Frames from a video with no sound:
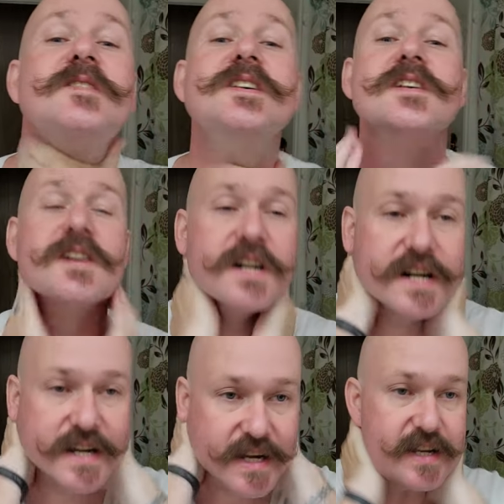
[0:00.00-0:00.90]
real
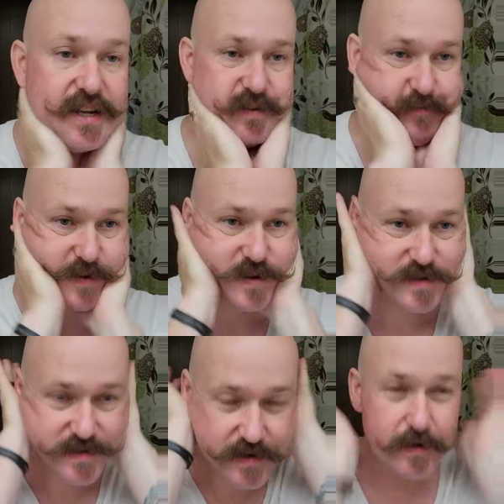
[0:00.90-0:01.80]
good because it
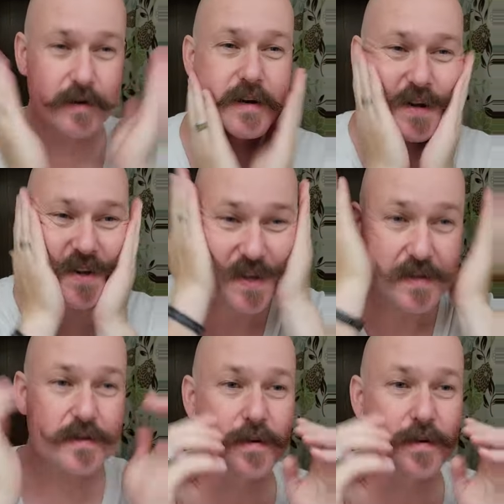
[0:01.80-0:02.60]
feels so good. Get